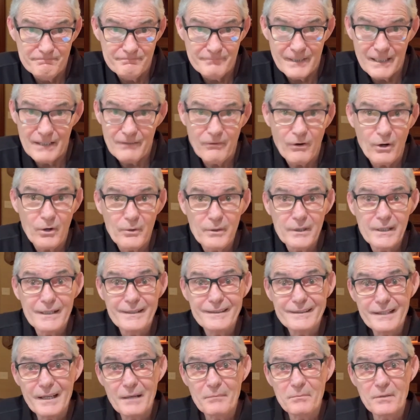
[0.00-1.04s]
They have already
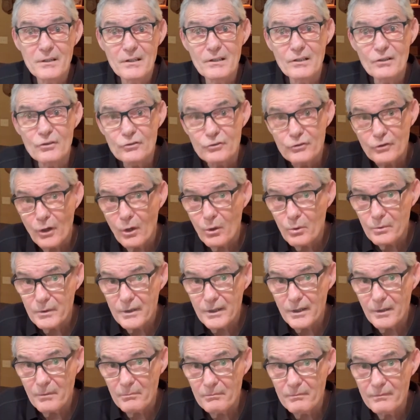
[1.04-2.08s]
attempted to stone
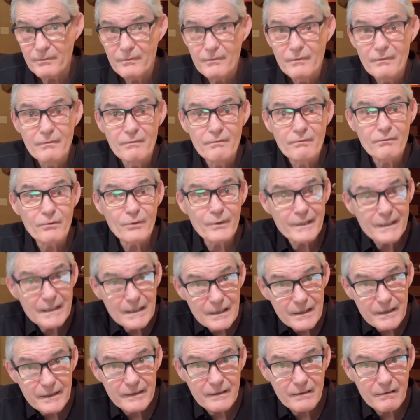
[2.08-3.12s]
him for
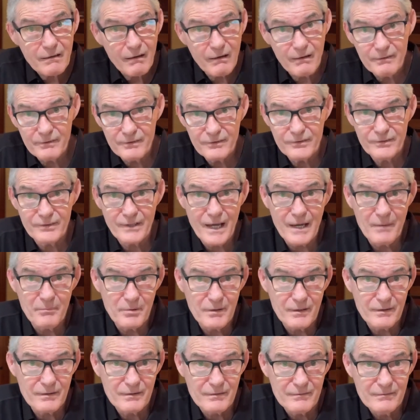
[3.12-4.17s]
healing on the
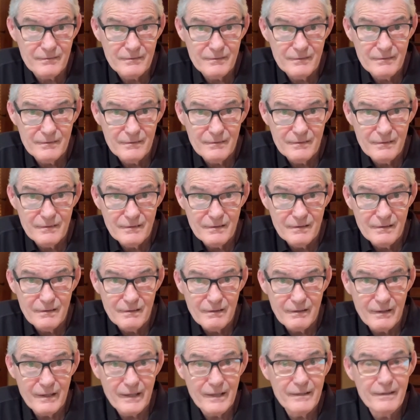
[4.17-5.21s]
Sabbath
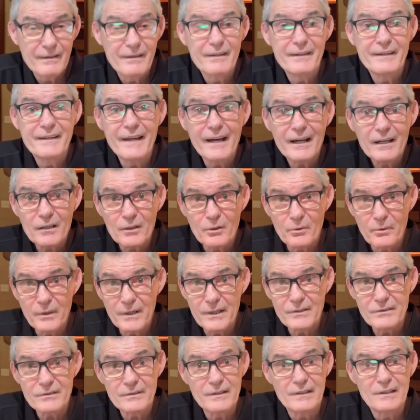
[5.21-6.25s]
and the
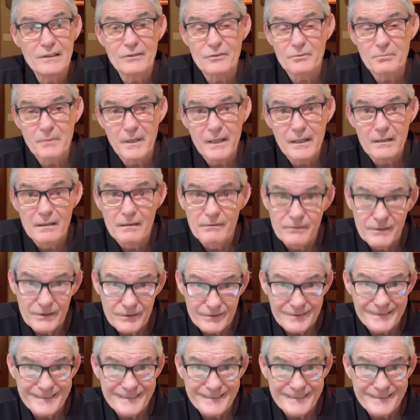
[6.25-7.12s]
declaration he has made of his